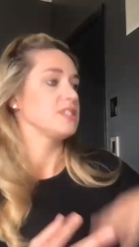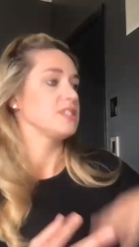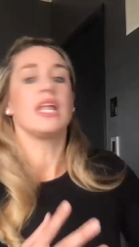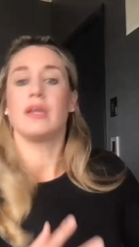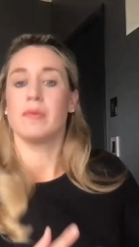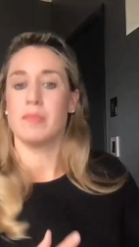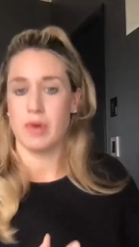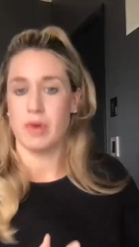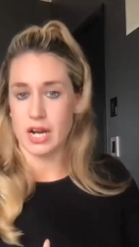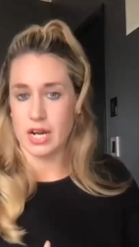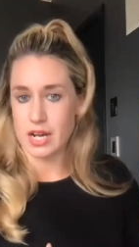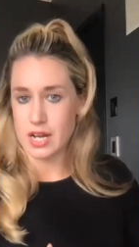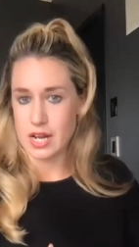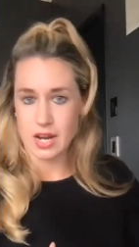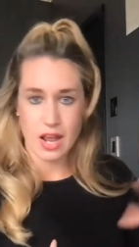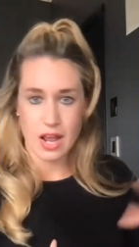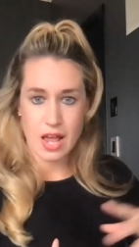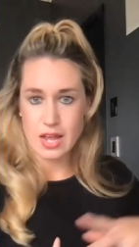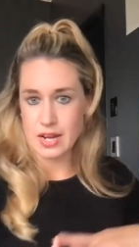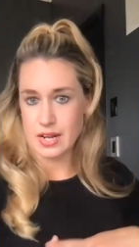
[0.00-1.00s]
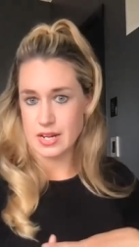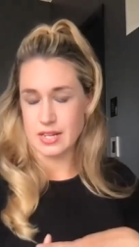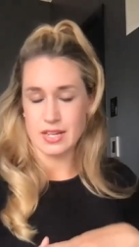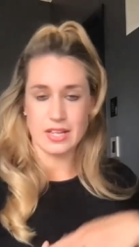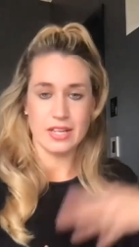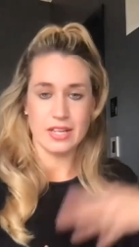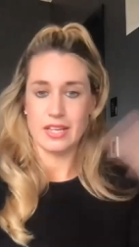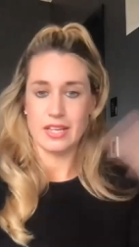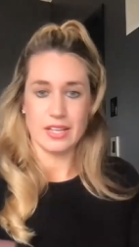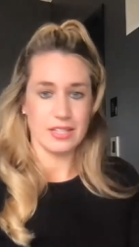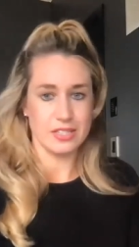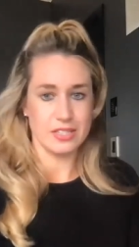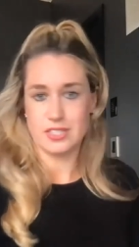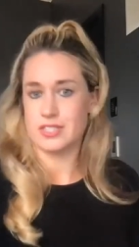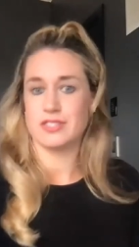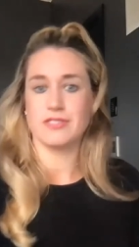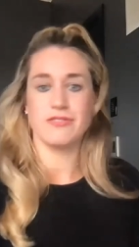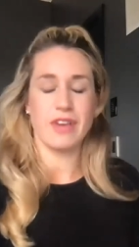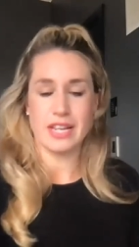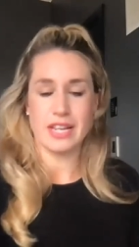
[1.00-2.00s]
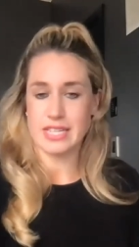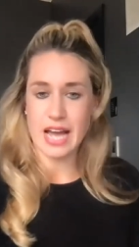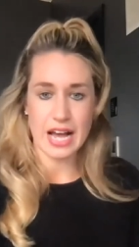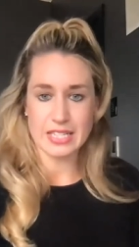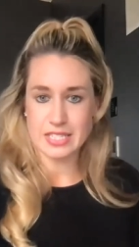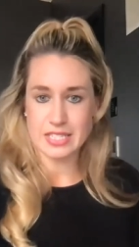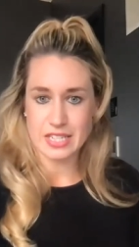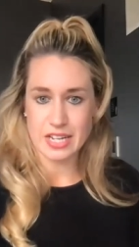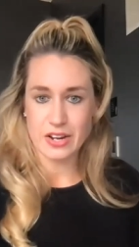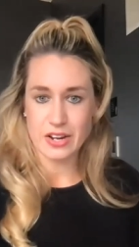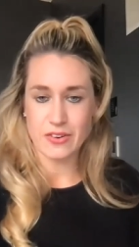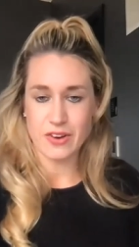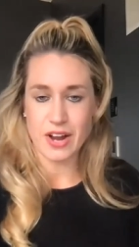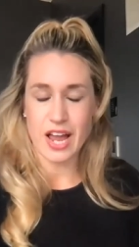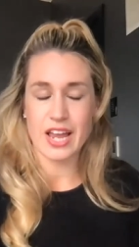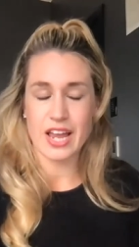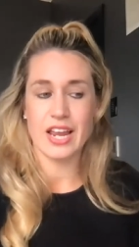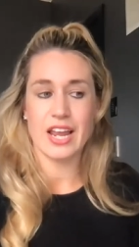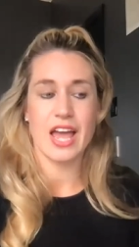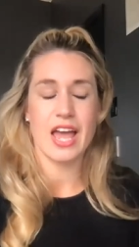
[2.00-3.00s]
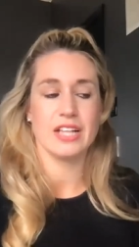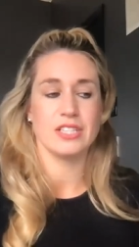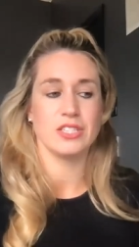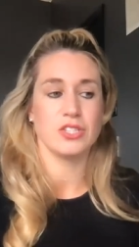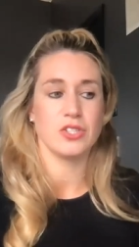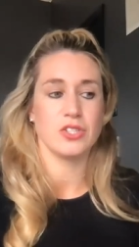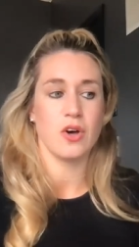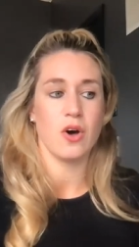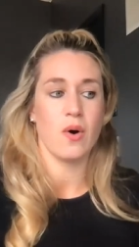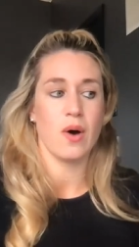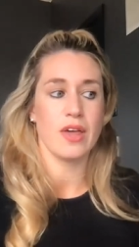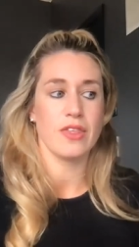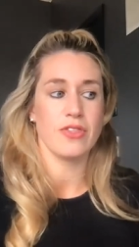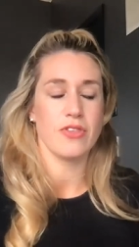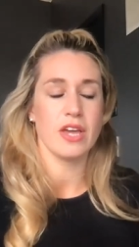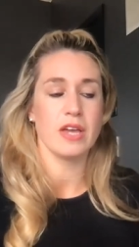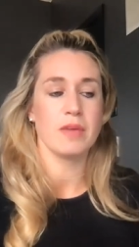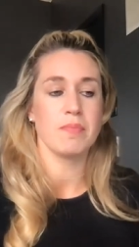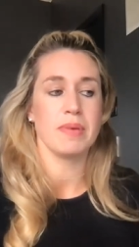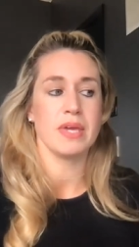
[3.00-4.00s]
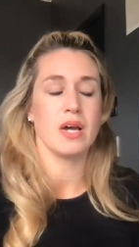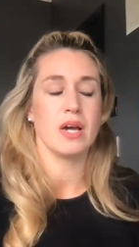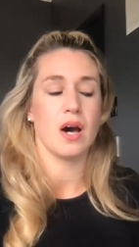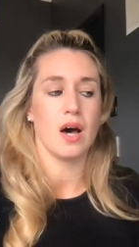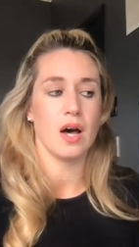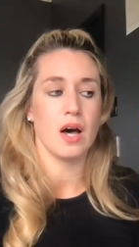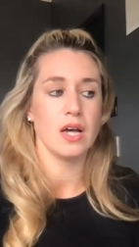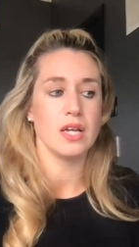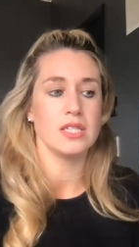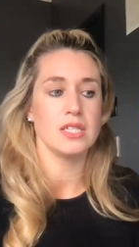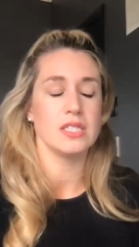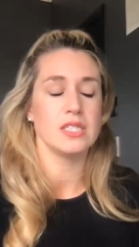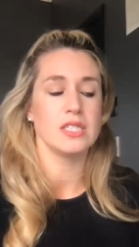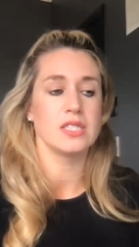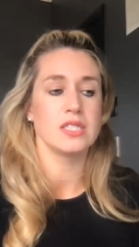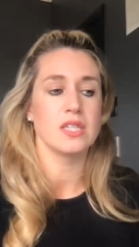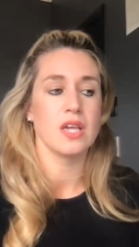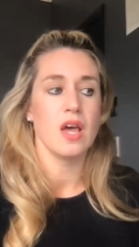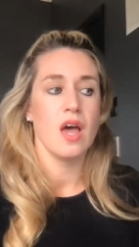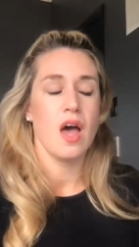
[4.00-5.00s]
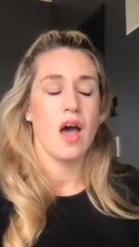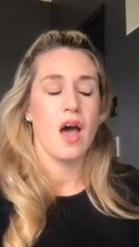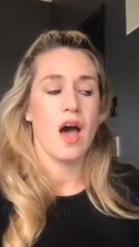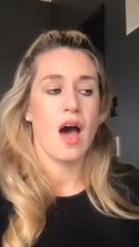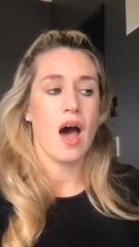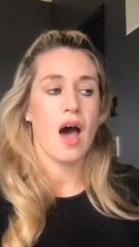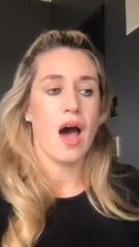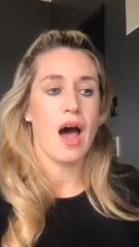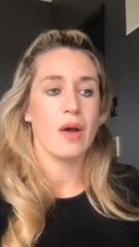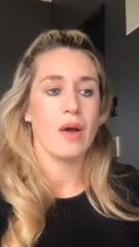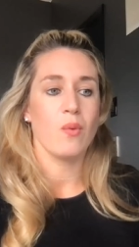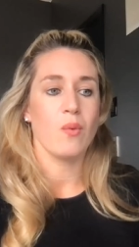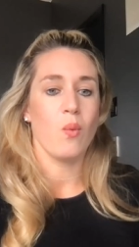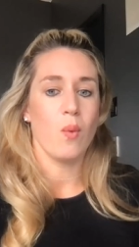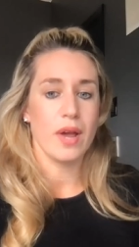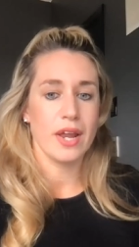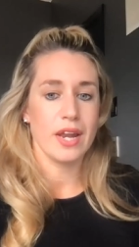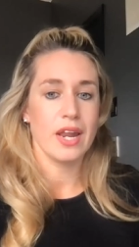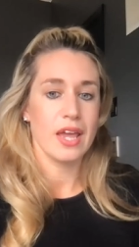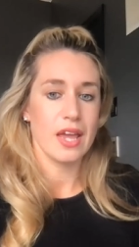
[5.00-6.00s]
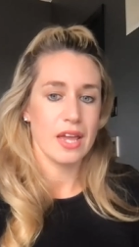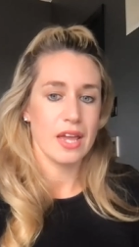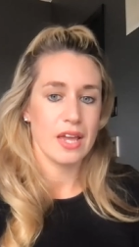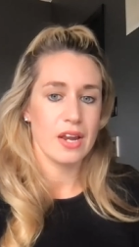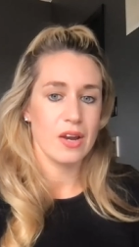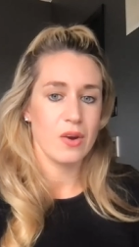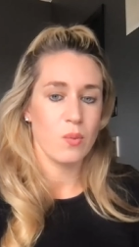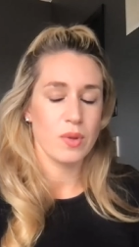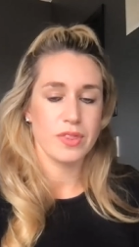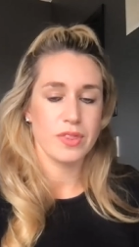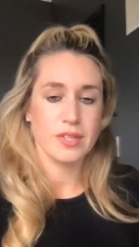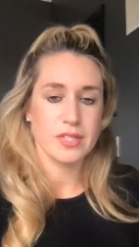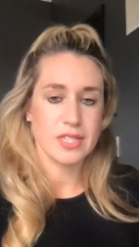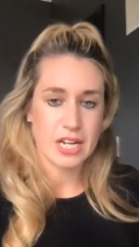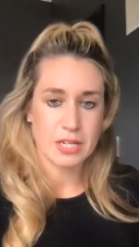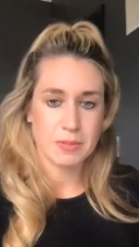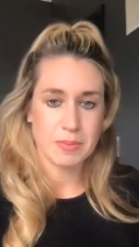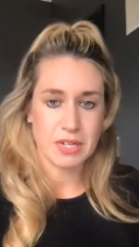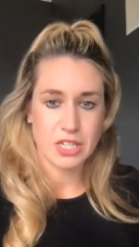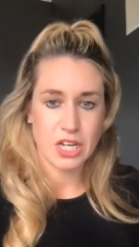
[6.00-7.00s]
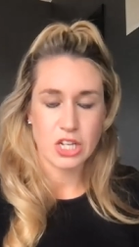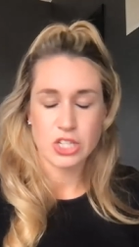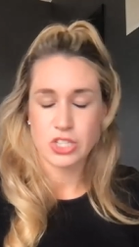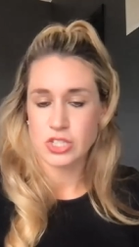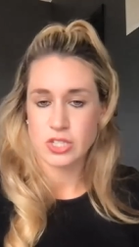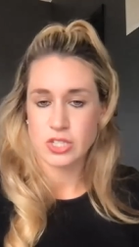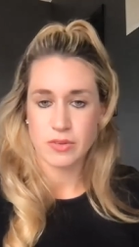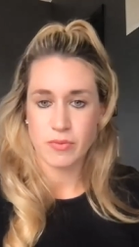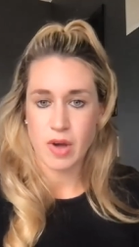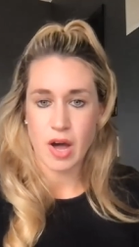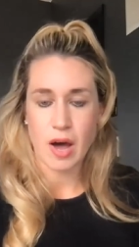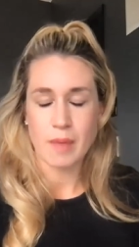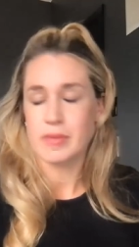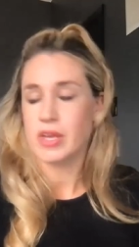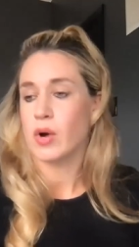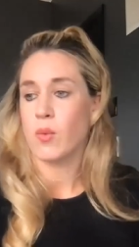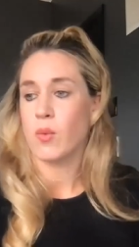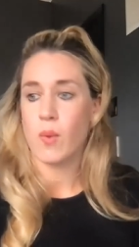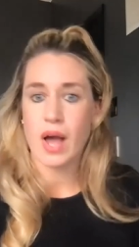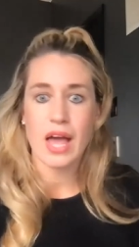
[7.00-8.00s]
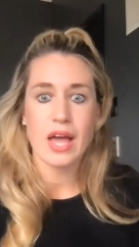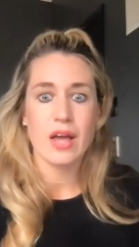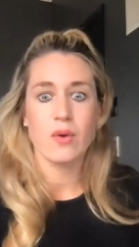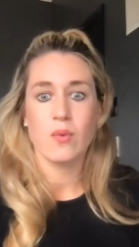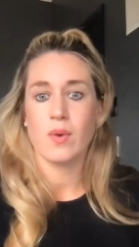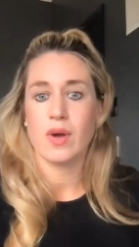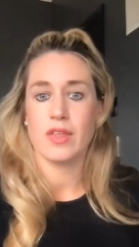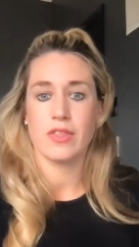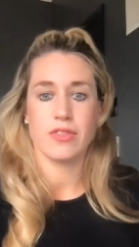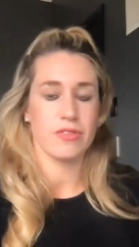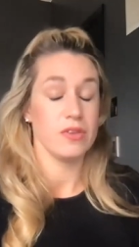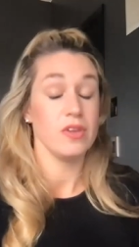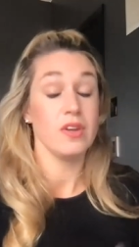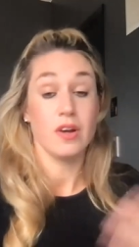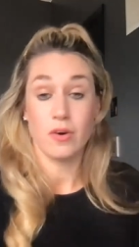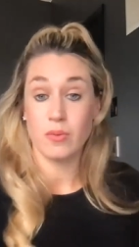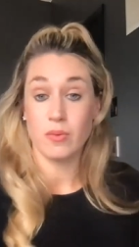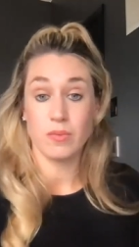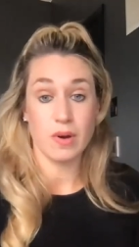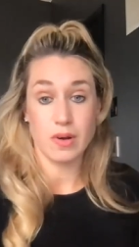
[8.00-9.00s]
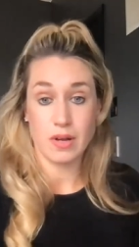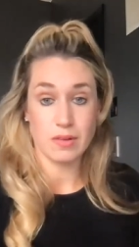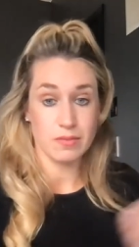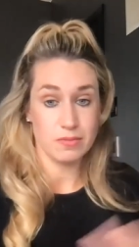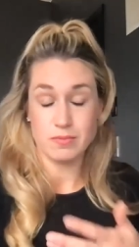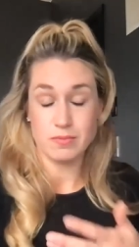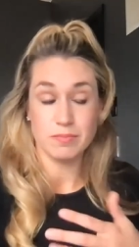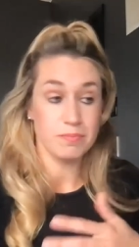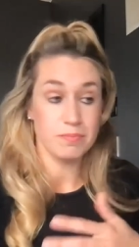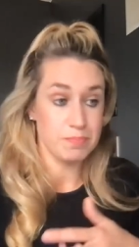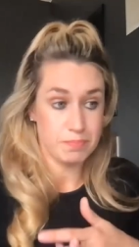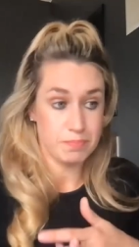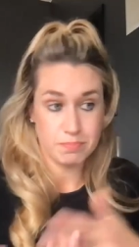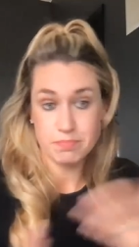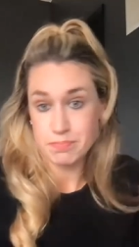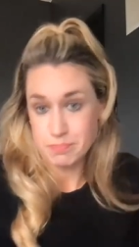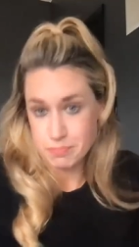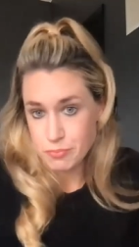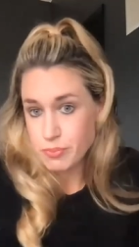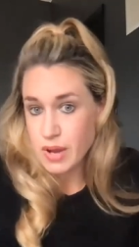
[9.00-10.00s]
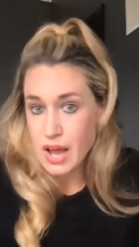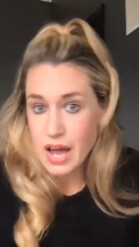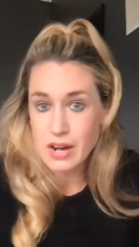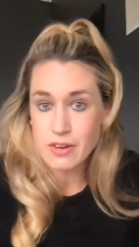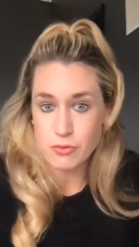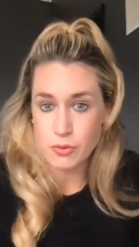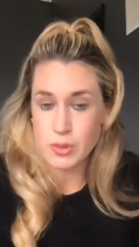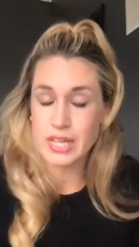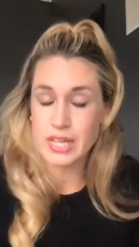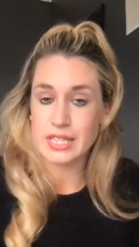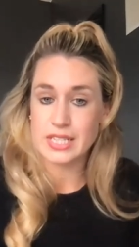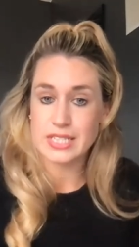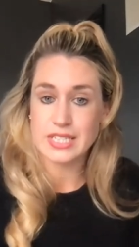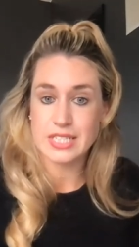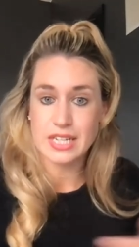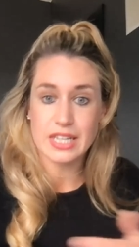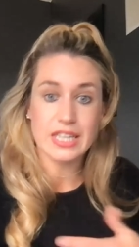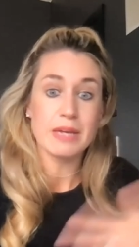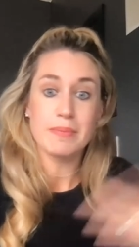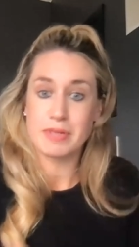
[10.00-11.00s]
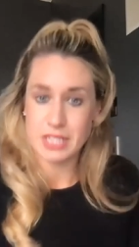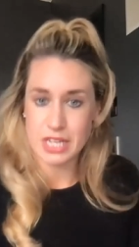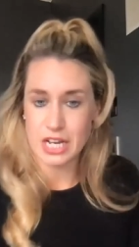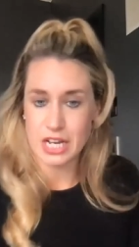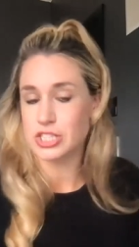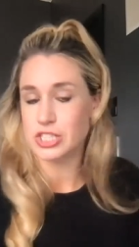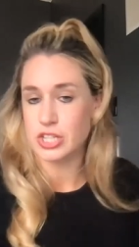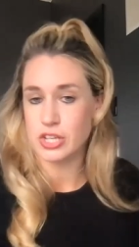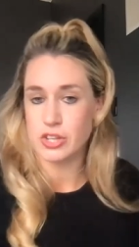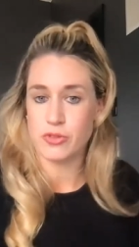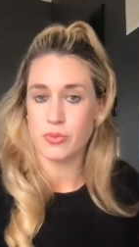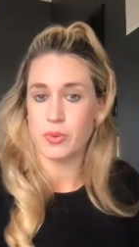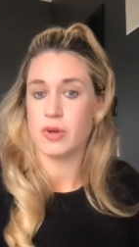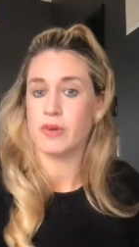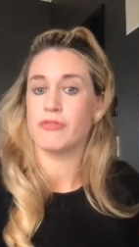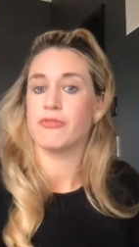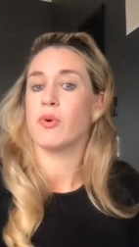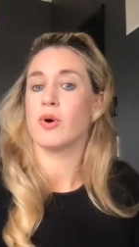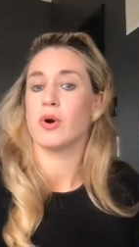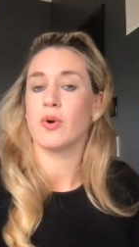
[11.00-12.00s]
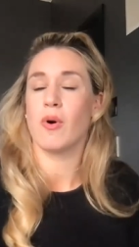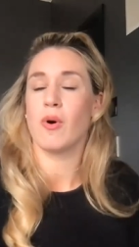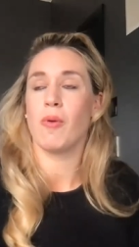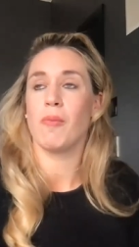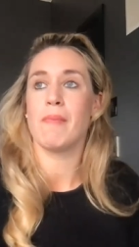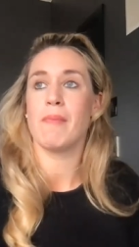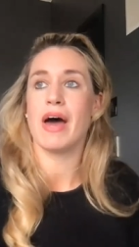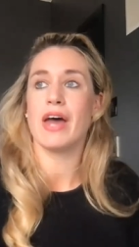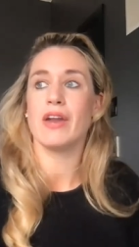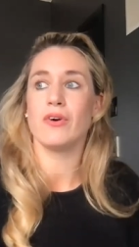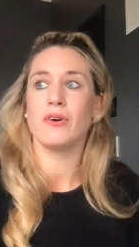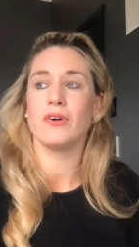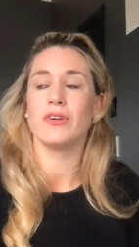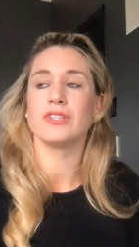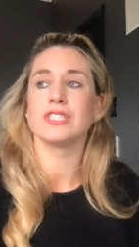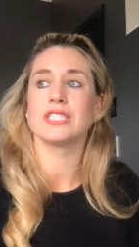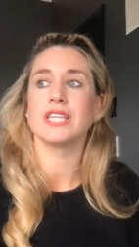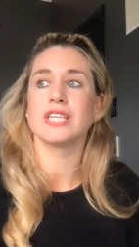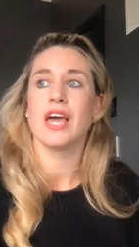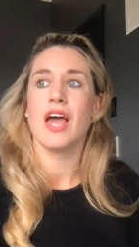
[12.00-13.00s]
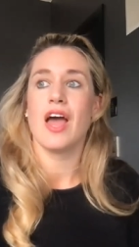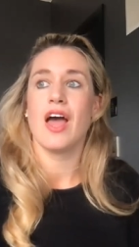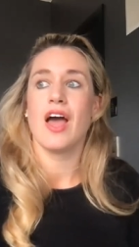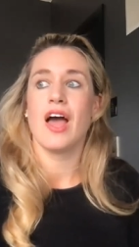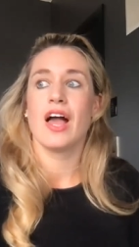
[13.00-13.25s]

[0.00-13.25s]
celebrated and it, it's fantastic, right? And so I think because I went in with these expectations of coming away with, you know, kind of realistically, potentially three or four gold medals,